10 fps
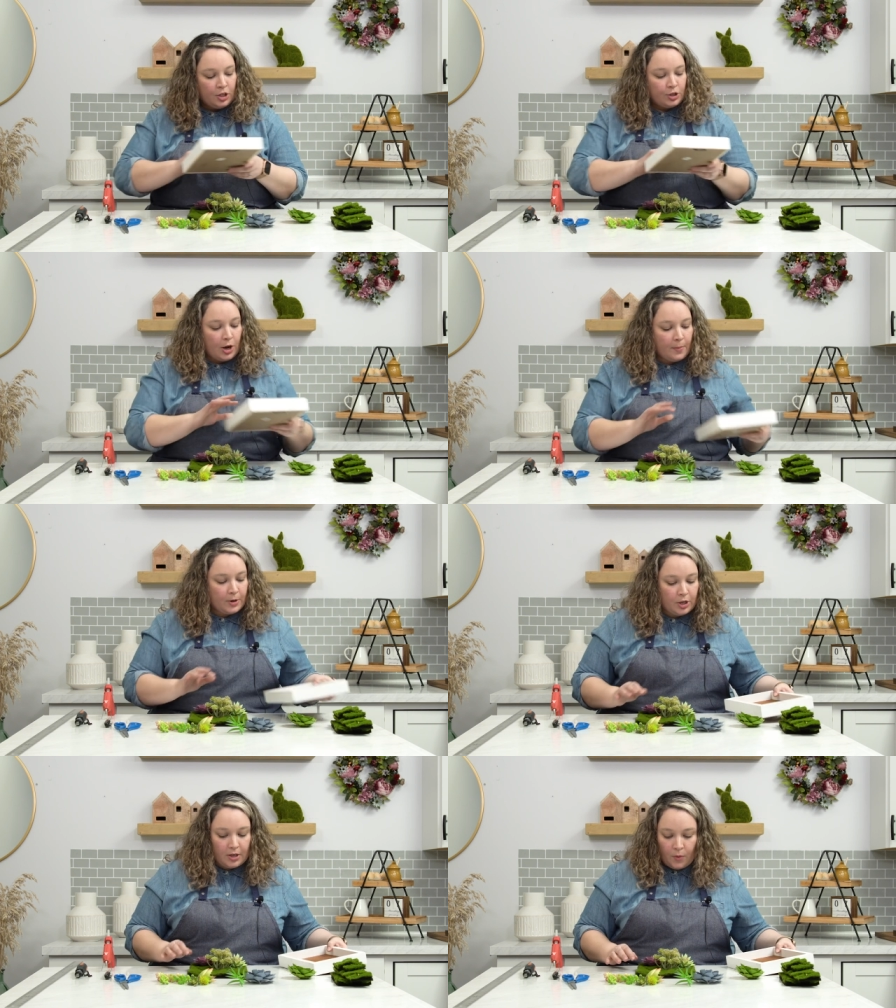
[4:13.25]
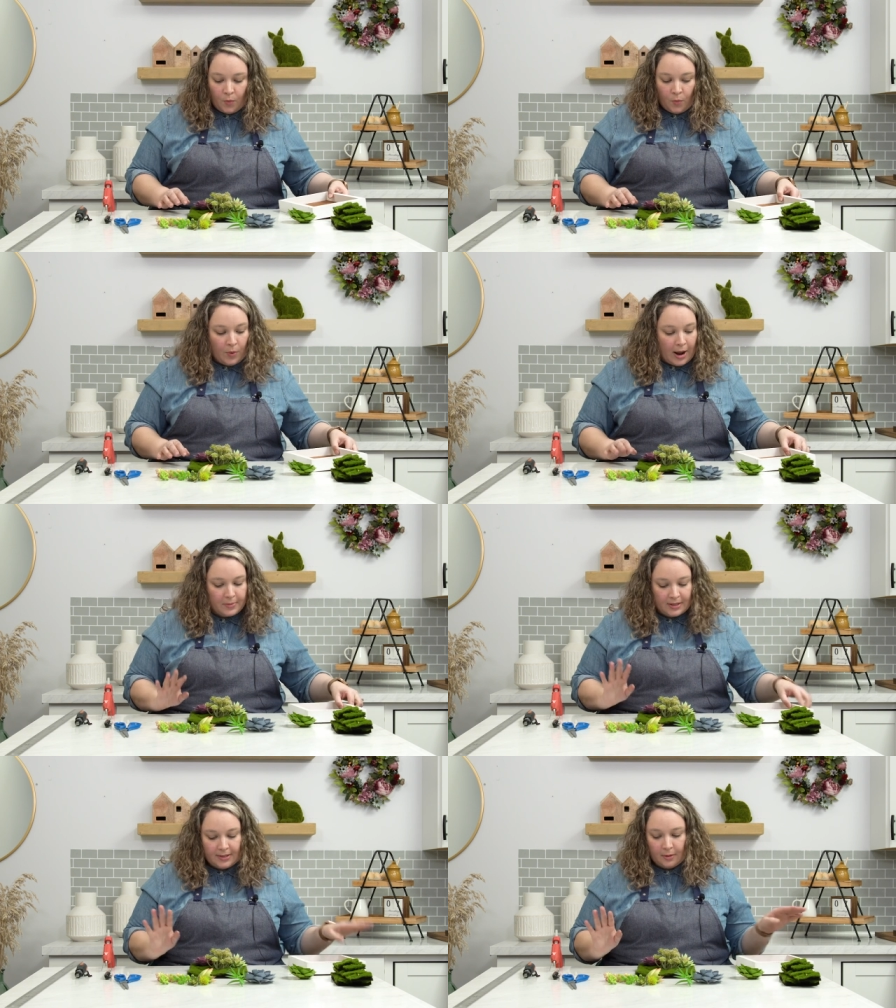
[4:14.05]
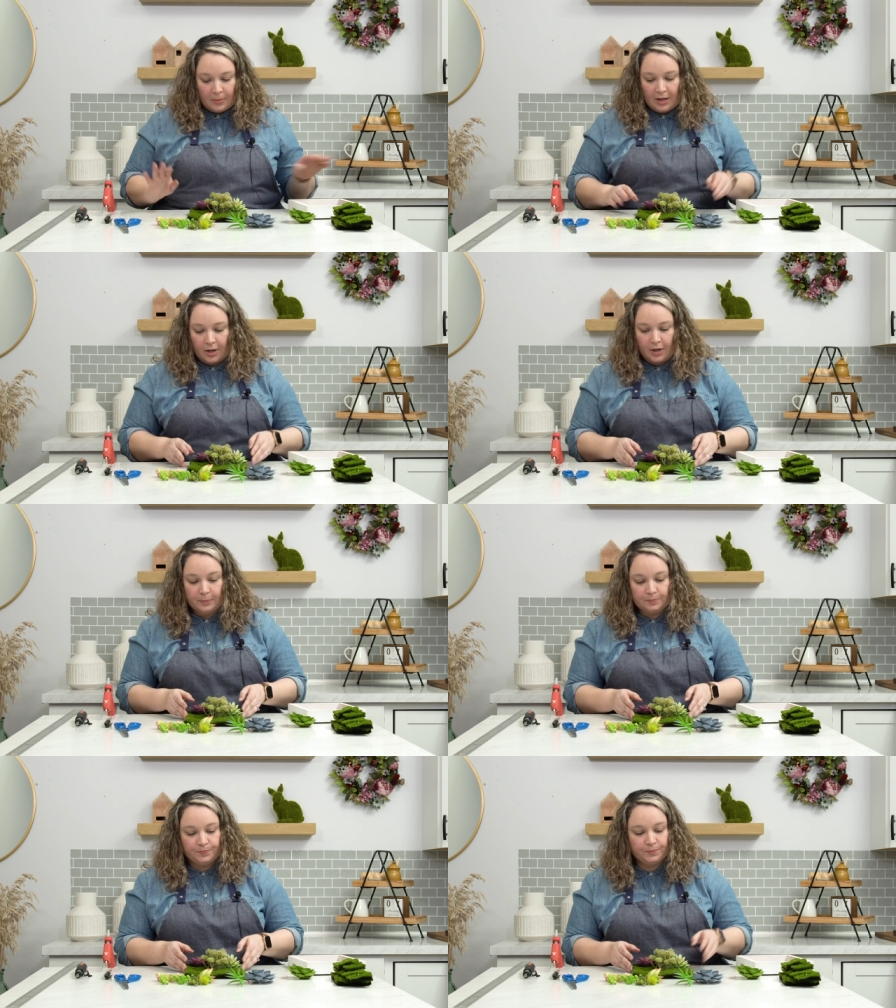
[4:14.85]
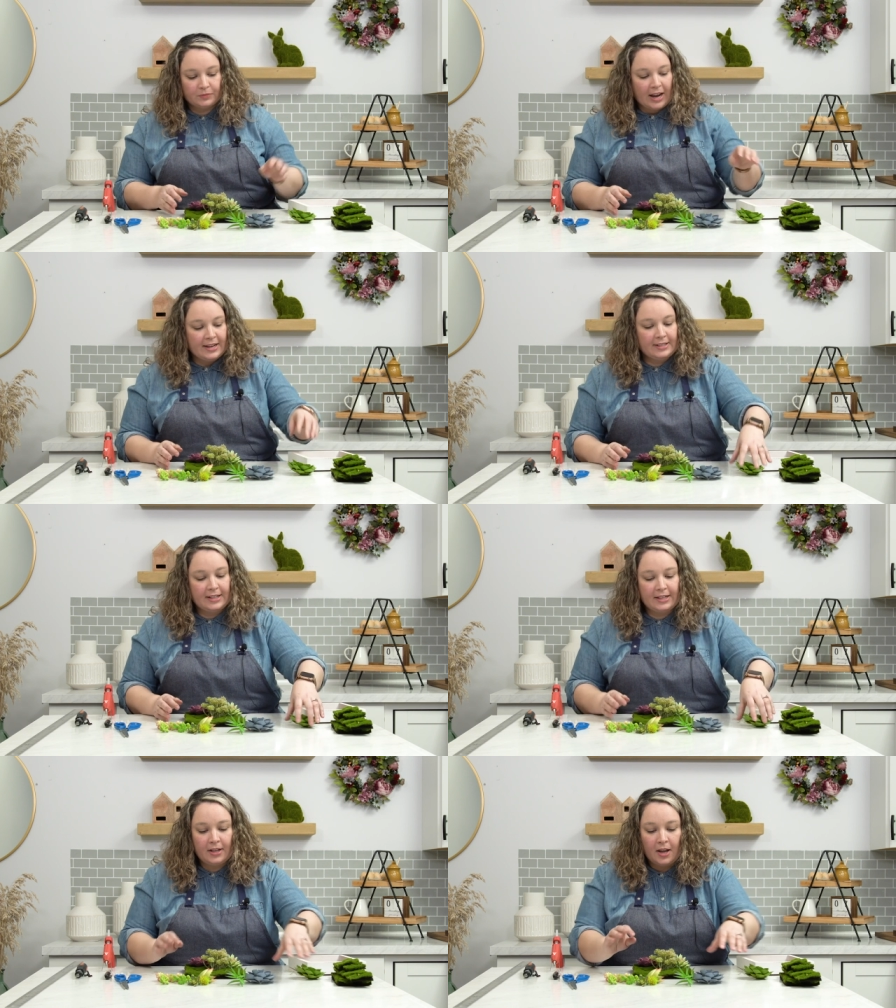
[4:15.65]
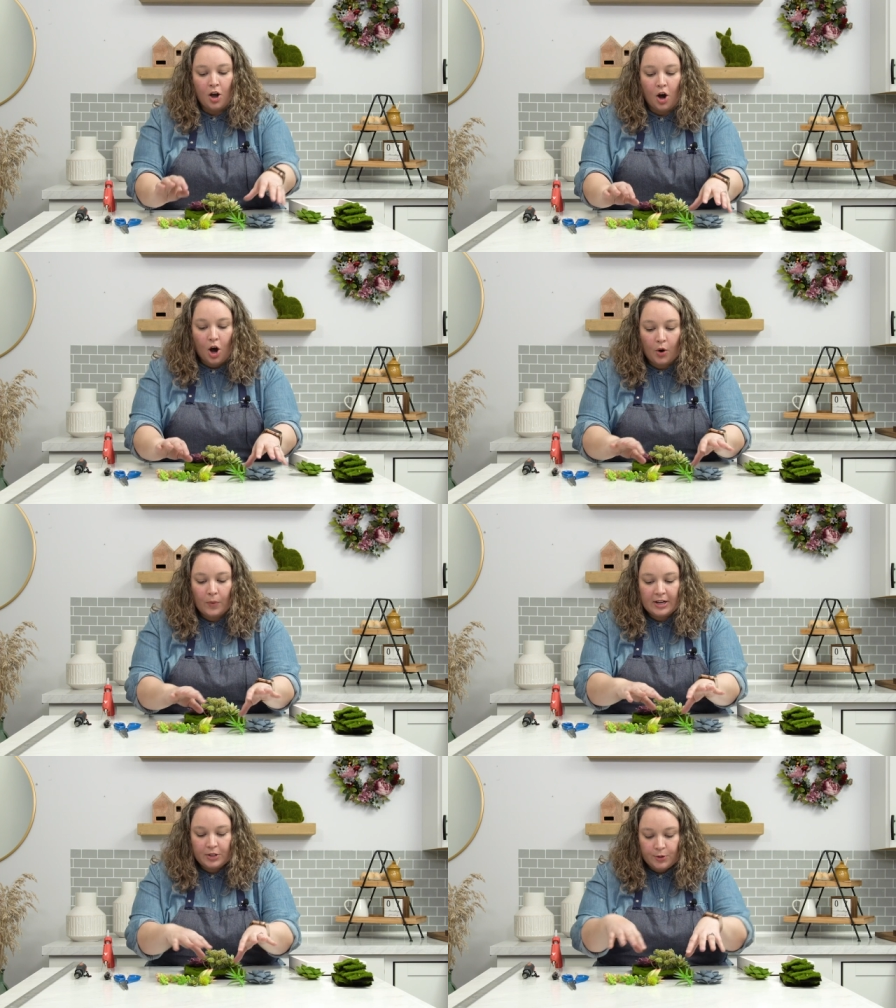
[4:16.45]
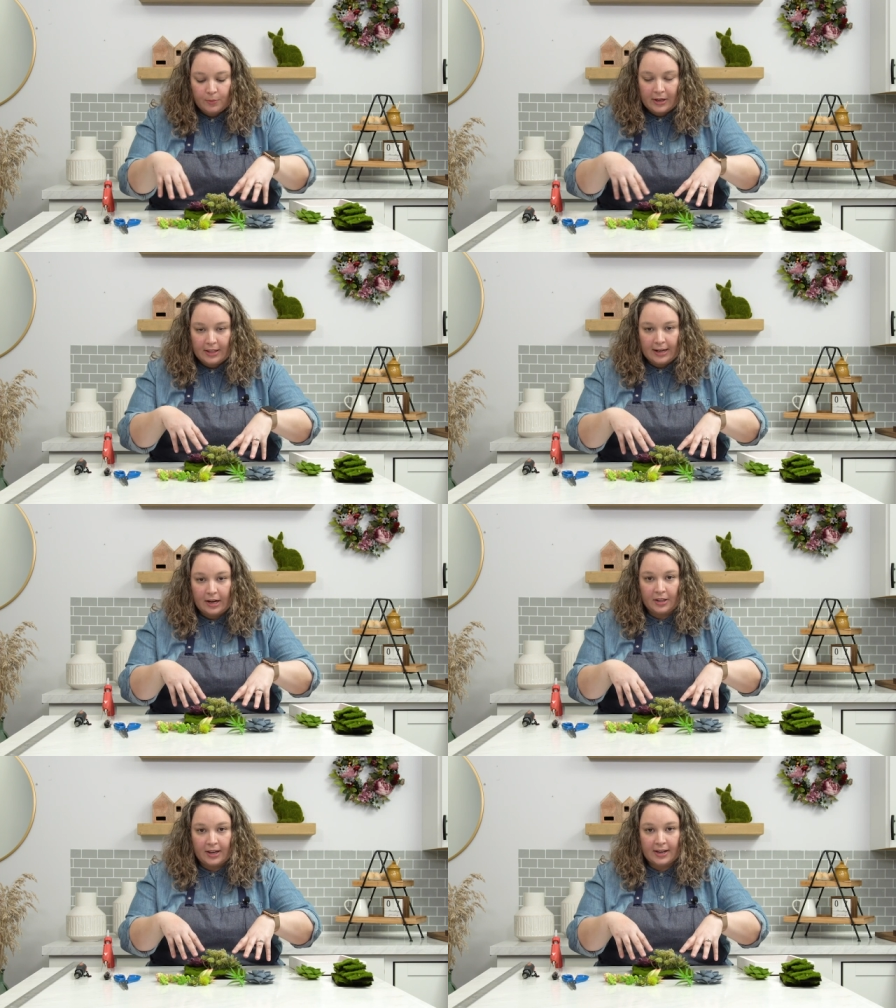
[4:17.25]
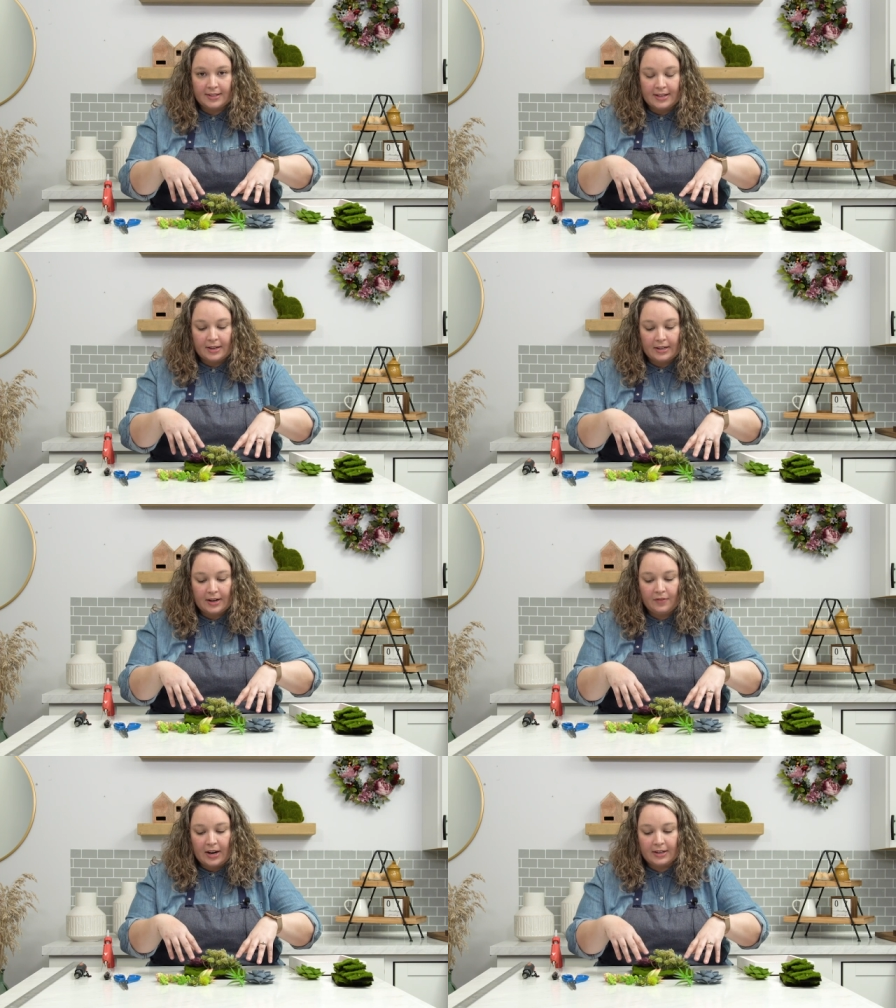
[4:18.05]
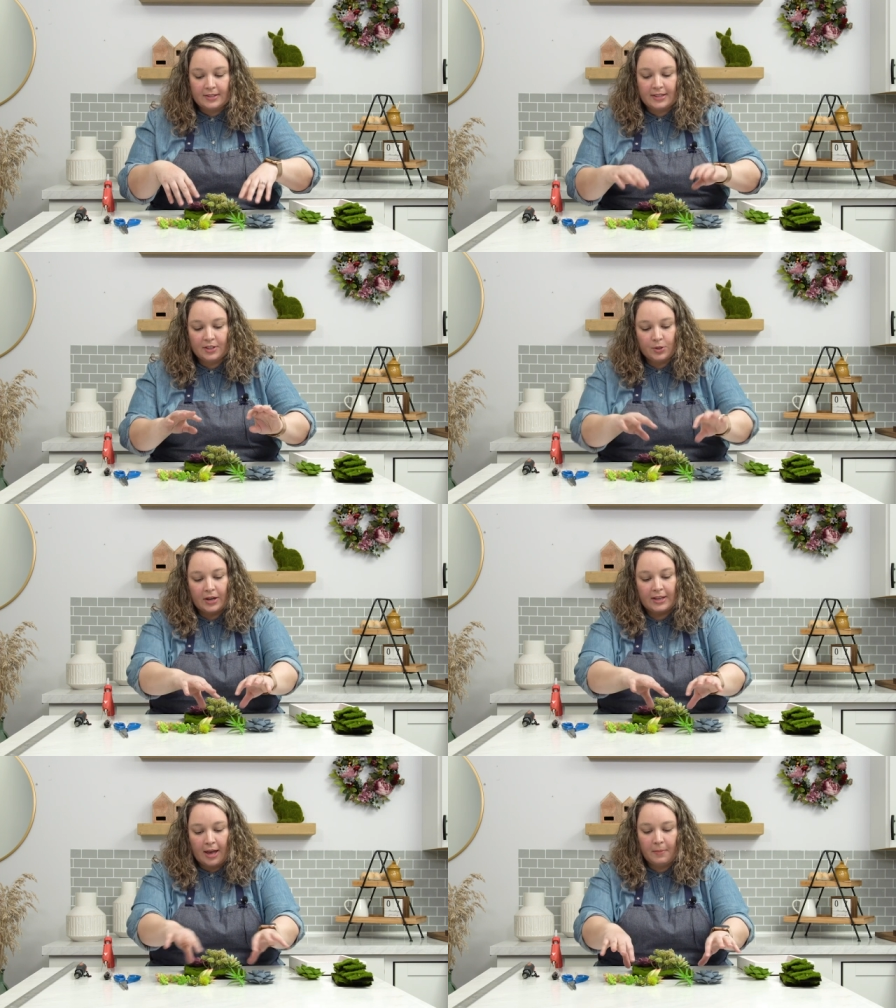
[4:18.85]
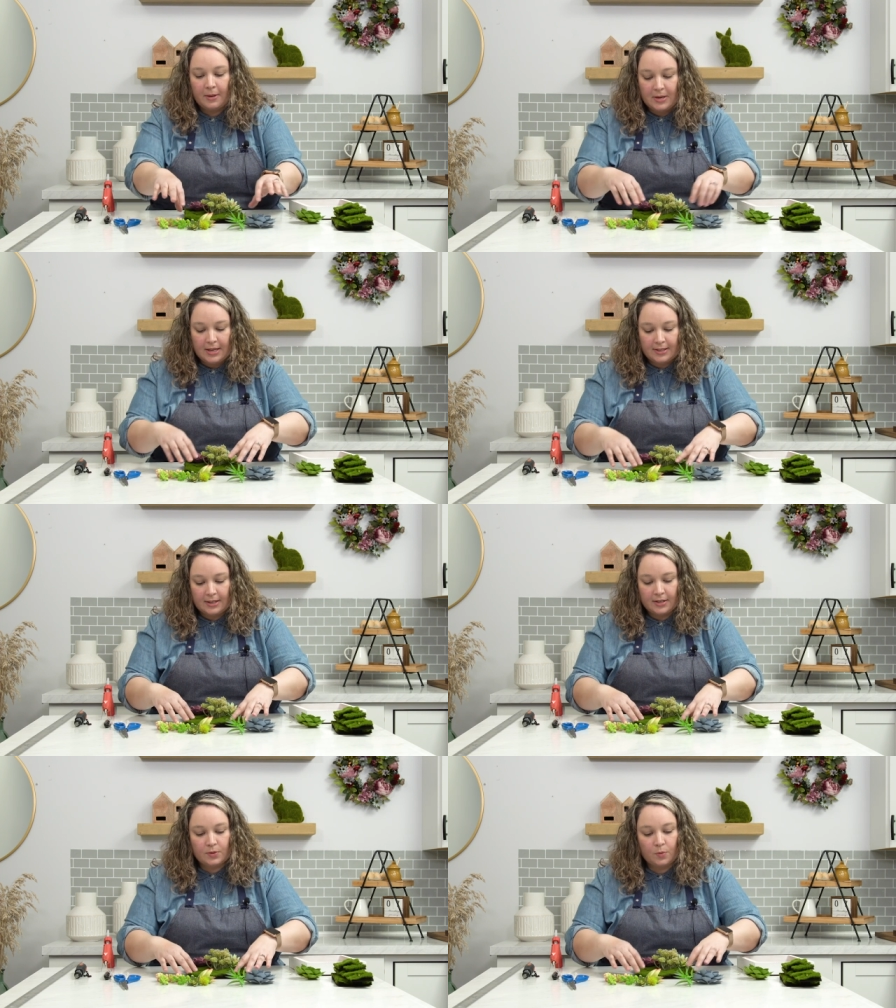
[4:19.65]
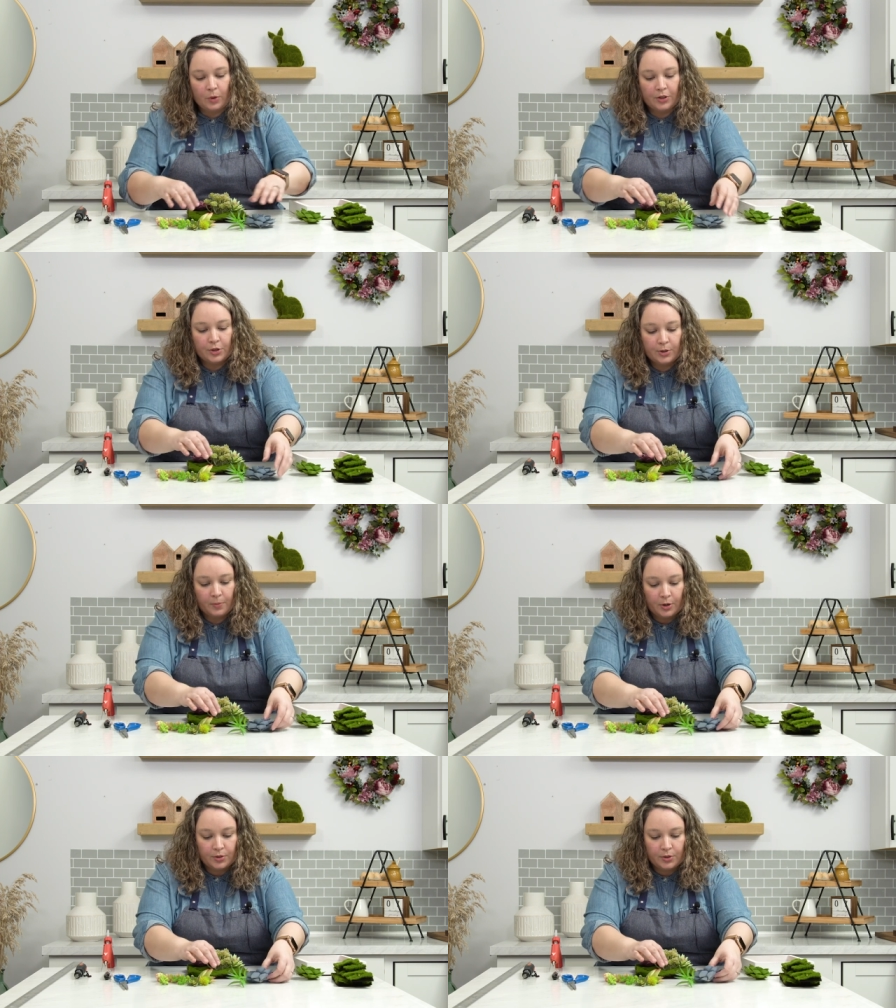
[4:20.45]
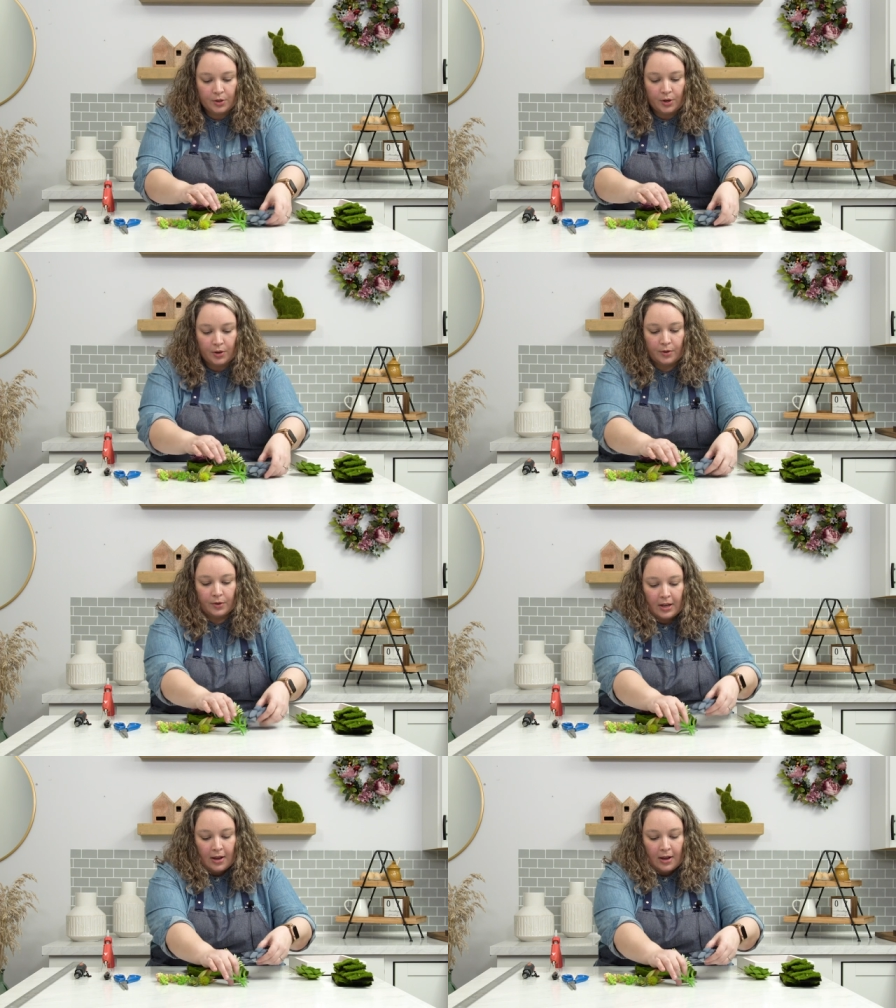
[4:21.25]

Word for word: So I'm going to wrap this up here. I did already do my layout, like I said, in advance. And so I kept my pieces where they're supposed to go.